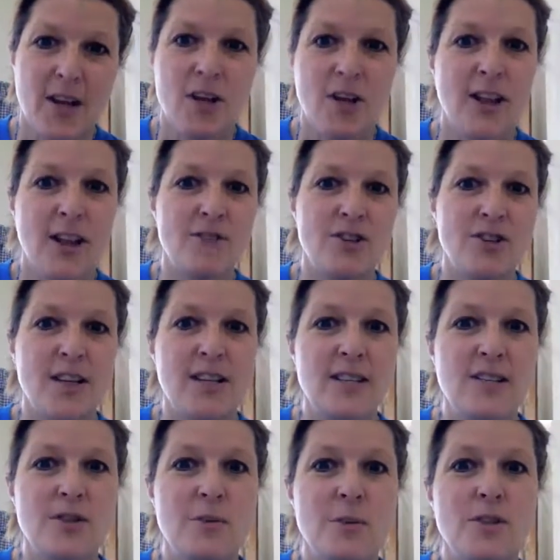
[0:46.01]
You'll have a
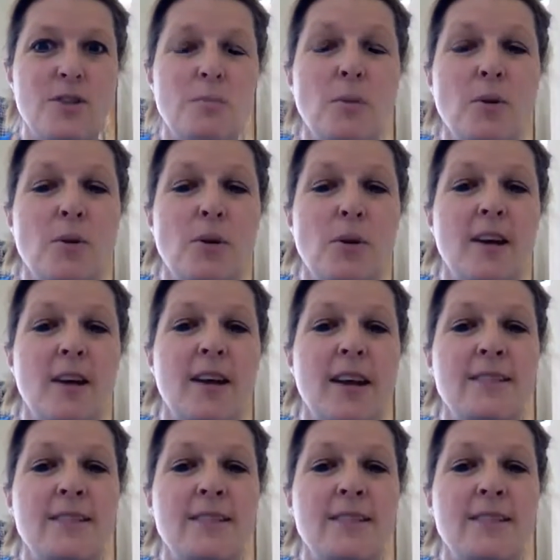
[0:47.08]
chance to explore